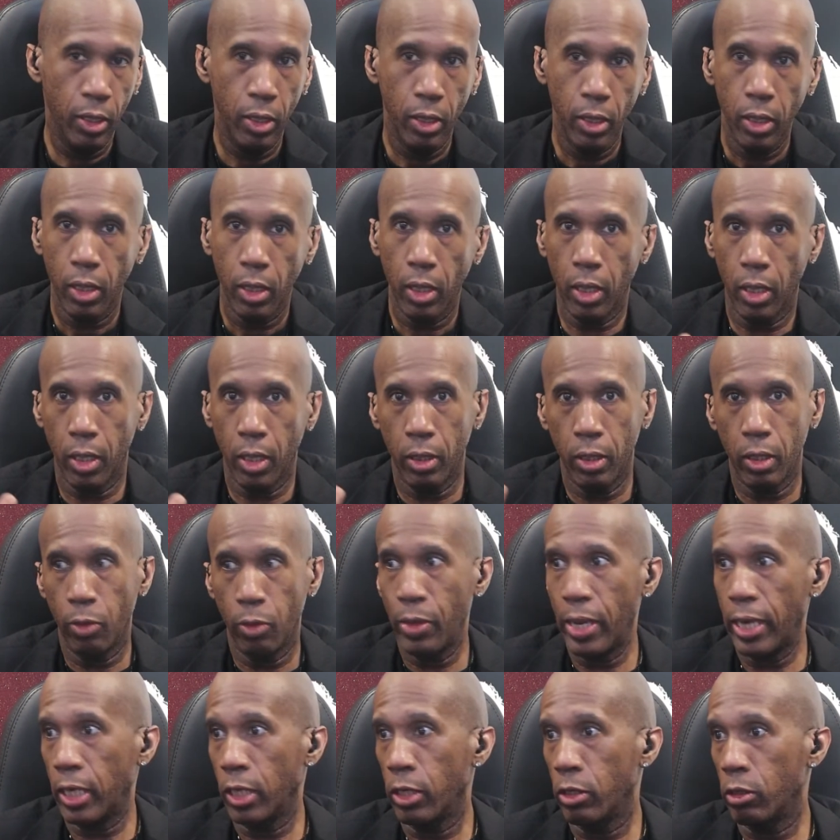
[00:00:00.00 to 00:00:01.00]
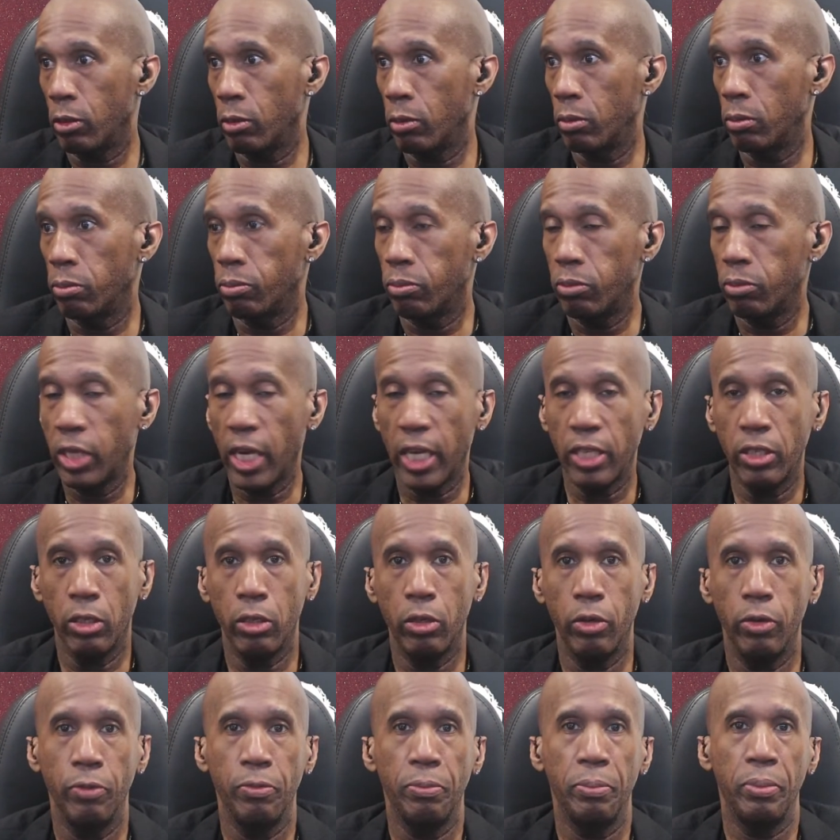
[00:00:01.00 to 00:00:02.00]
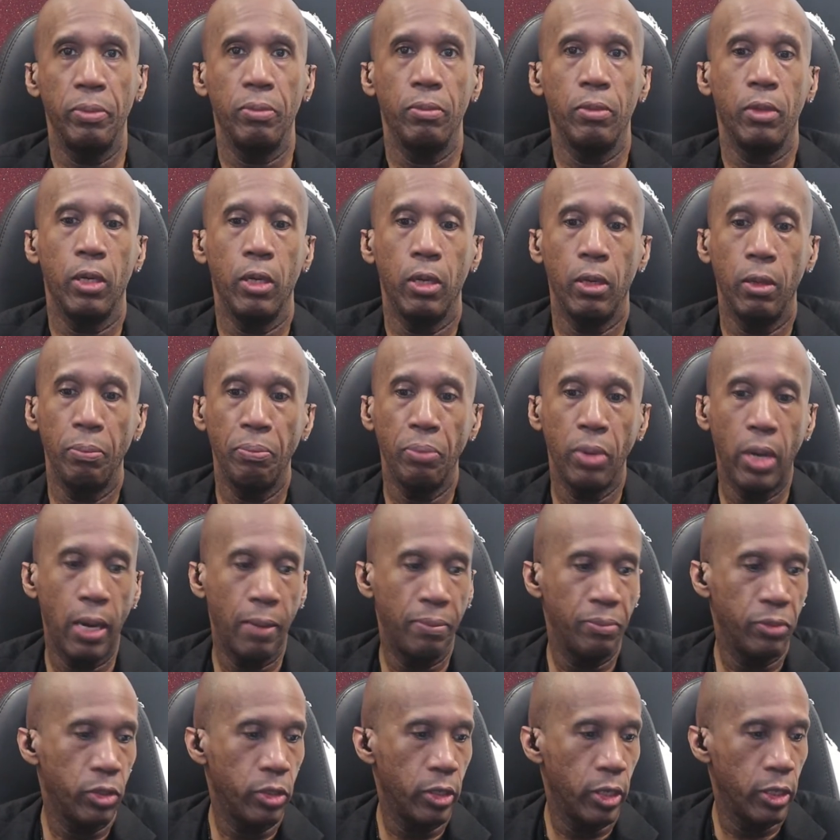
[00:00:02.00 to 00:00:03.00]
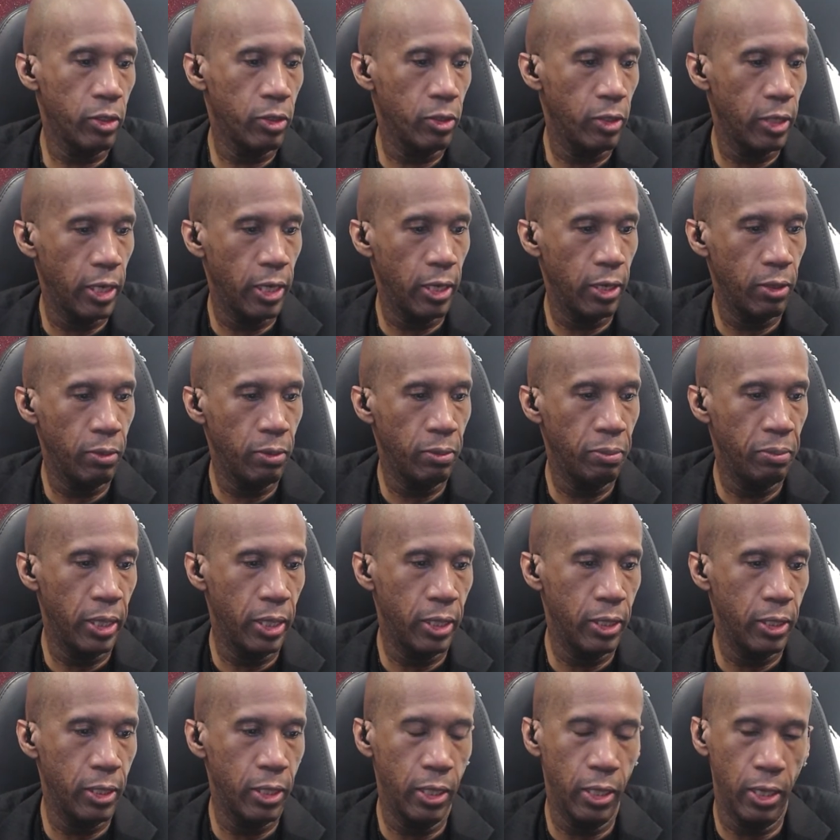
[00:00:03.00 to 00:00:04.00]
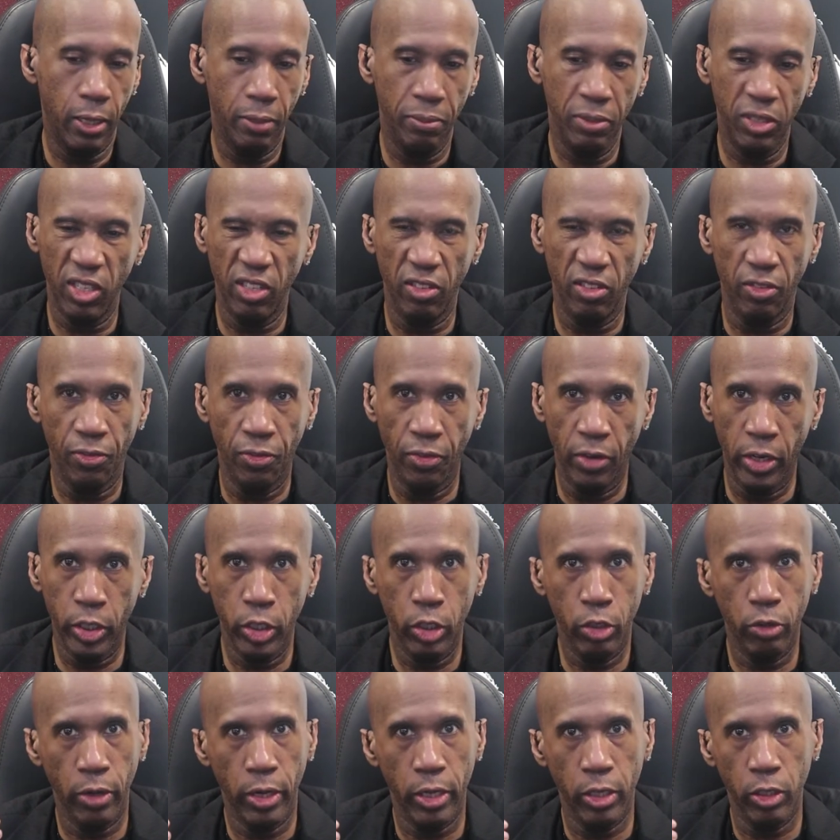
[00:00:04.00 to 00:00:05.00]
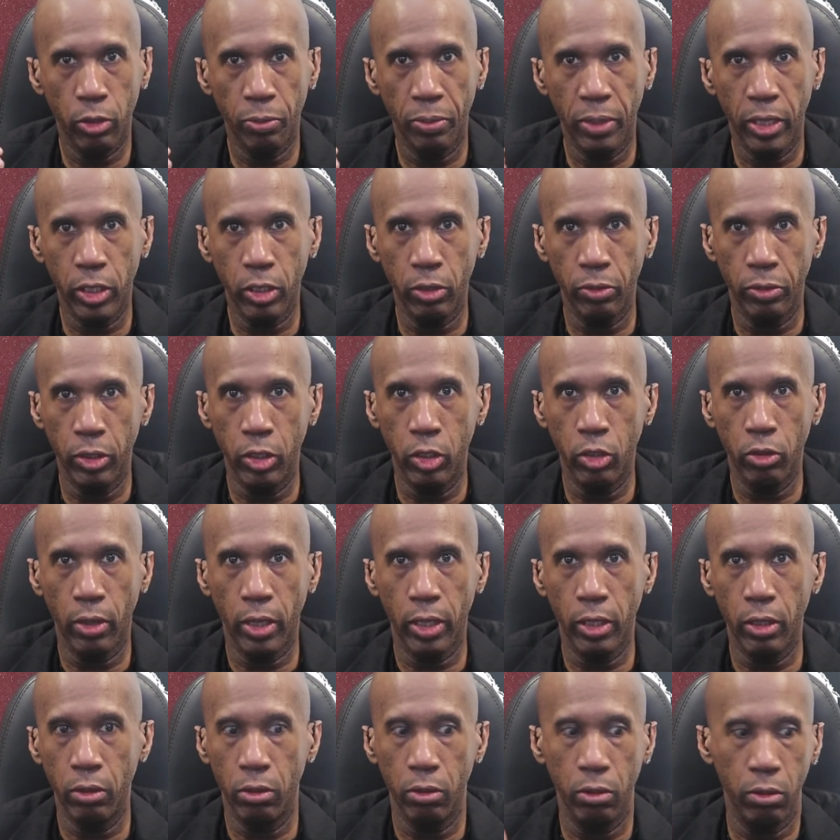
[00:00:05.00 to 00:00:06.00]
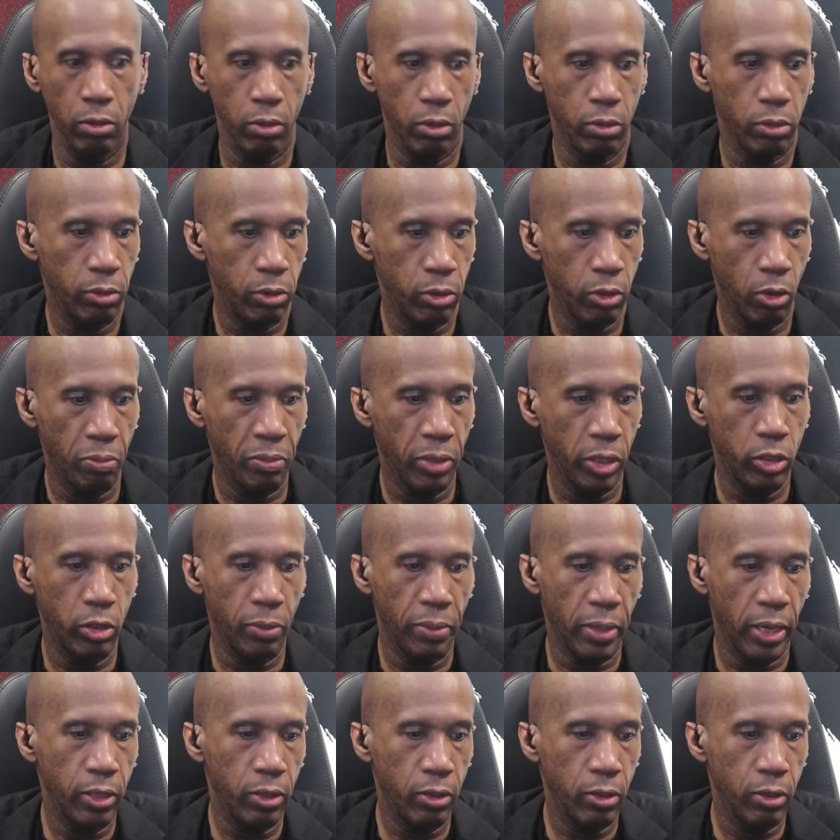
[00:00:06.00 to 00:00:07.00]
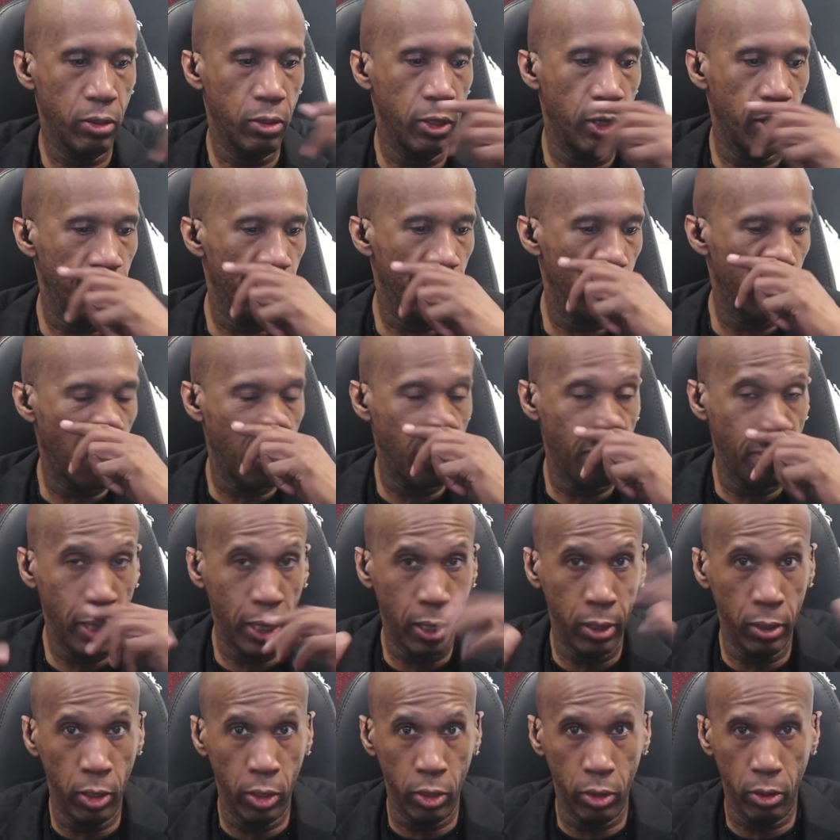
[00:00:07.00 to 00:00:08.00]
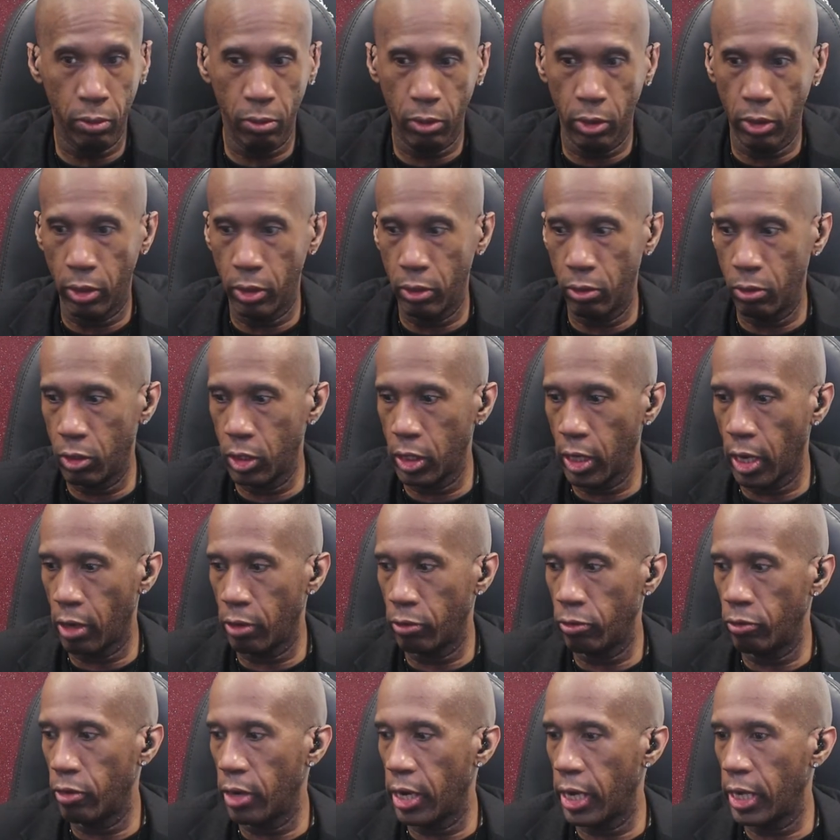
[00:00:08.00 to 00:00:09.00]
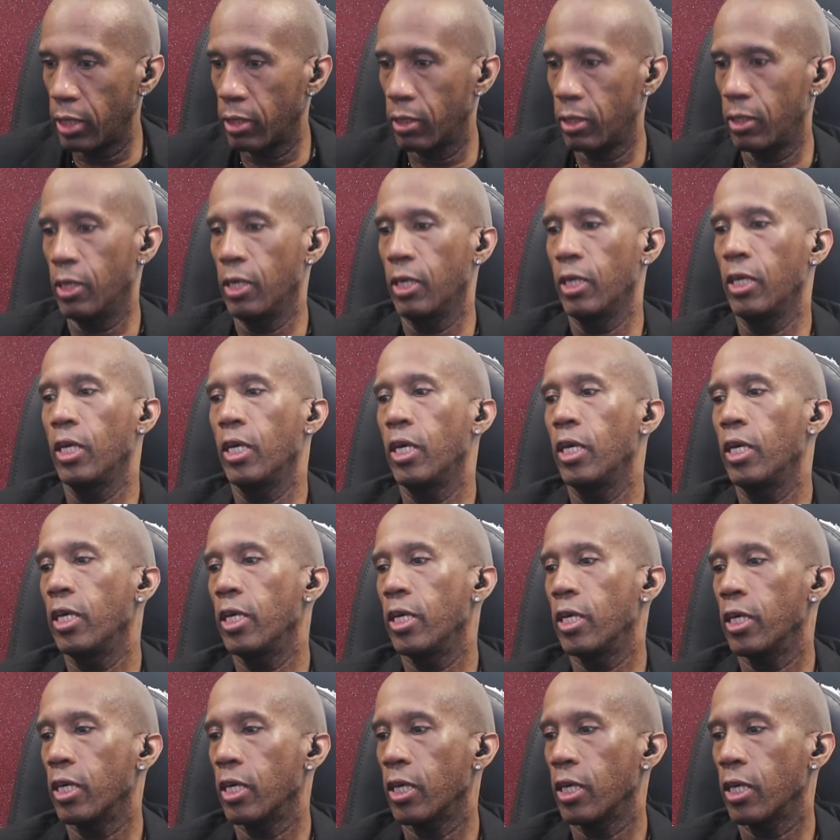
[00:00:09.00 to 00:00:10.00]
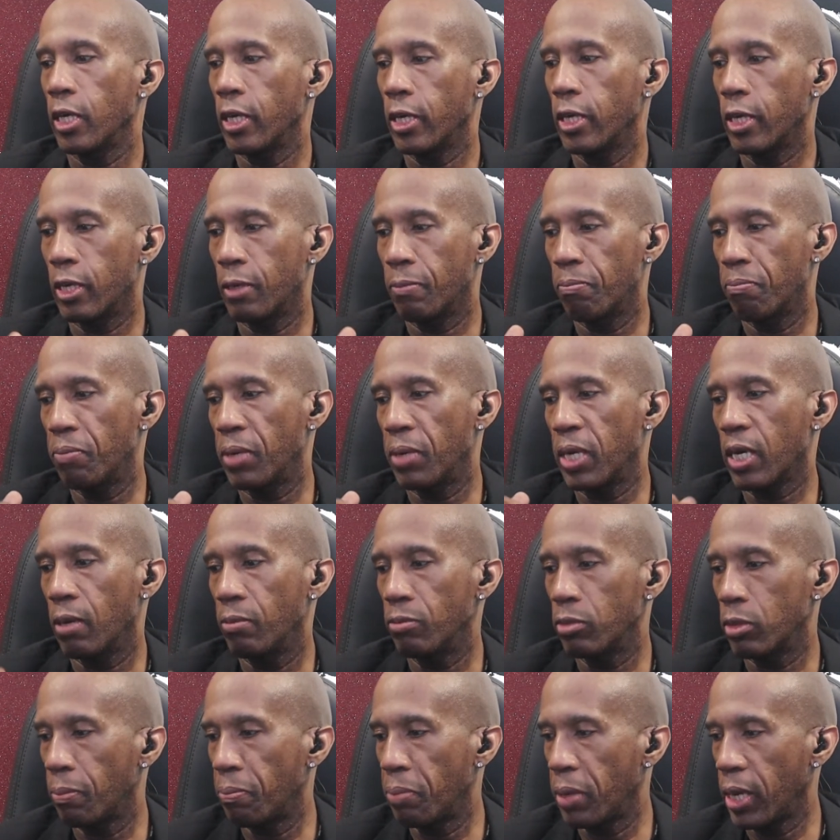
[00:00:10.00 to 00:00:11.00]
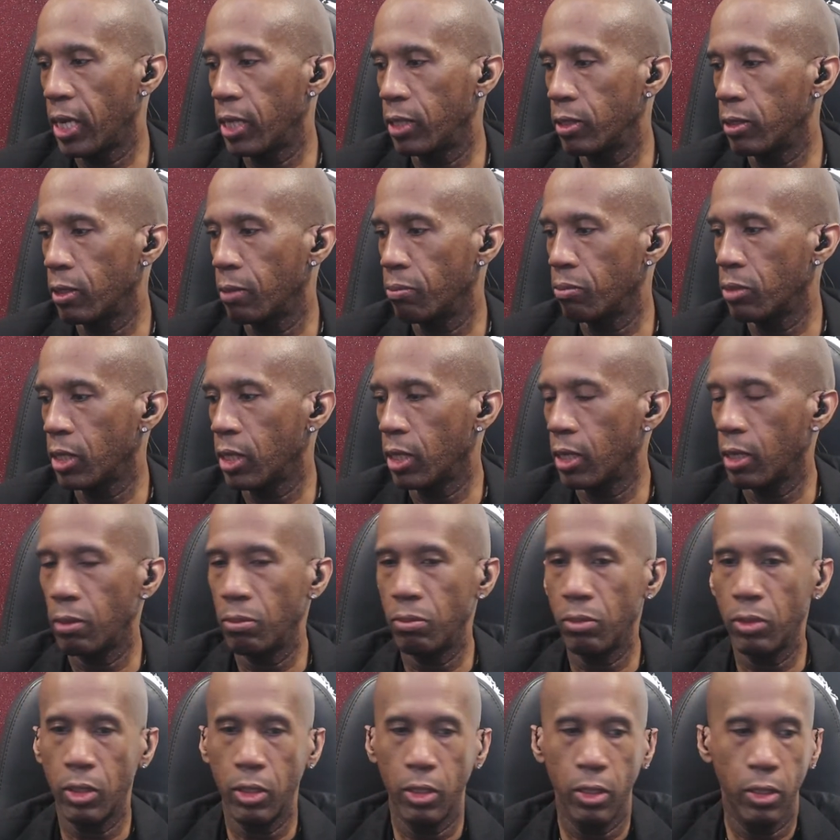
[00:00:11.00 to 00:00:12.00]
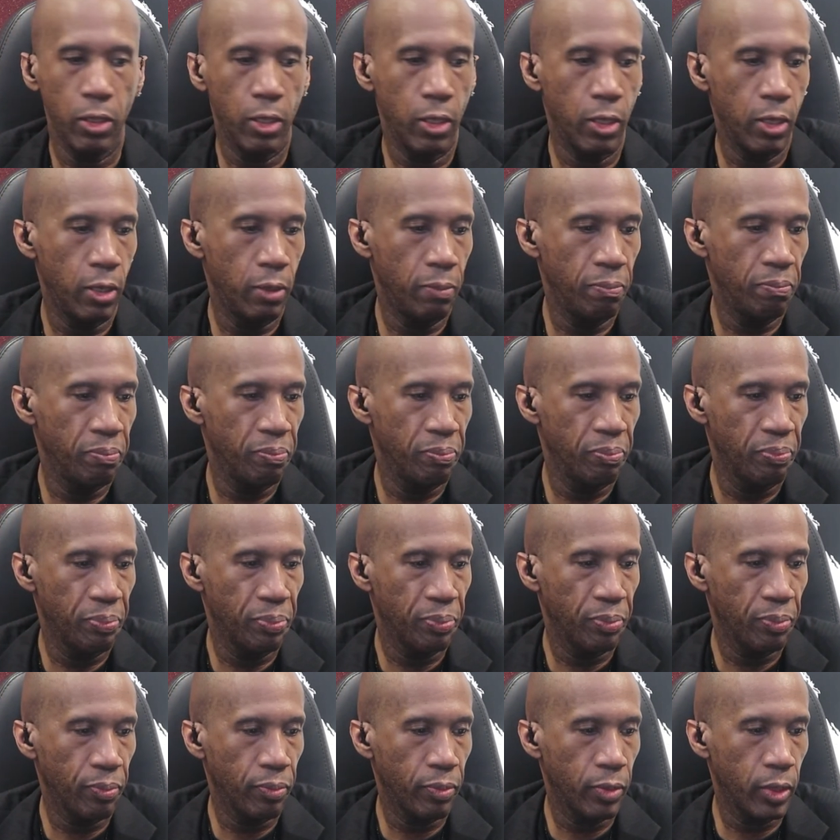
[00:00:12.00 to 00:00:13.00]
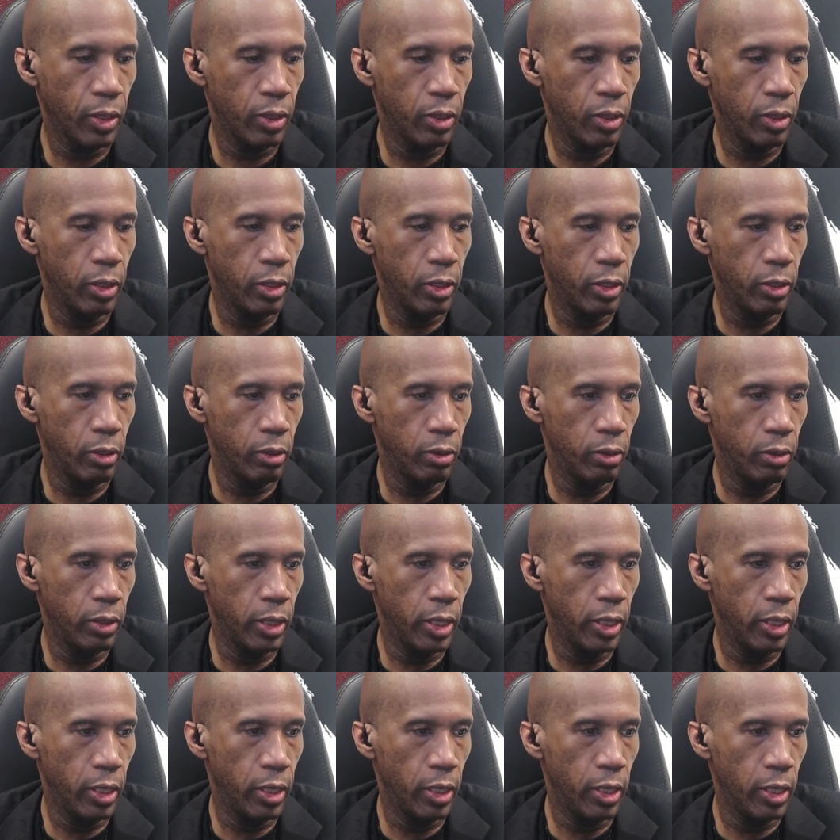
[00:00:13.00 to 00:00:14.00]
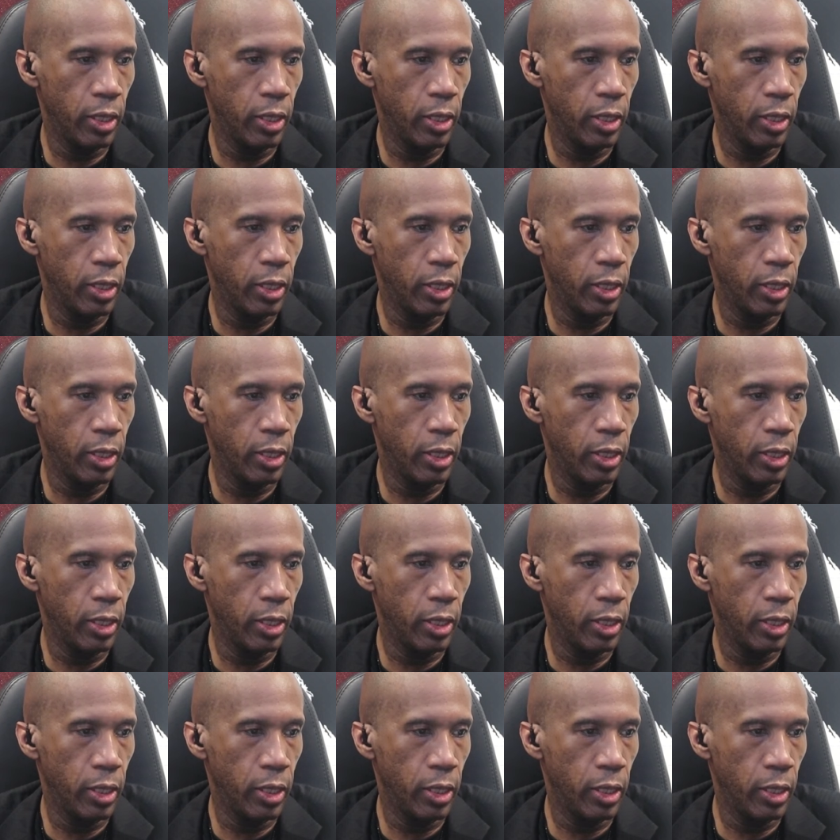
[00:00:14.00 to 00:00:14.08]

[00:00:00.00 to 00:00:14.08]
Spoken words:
And we had a little technical problems just now, but it's a little frustrating, especially when you're trying to do so much about yourself, trying to make it look good and sound right. It becomes a pain sometimes, and a little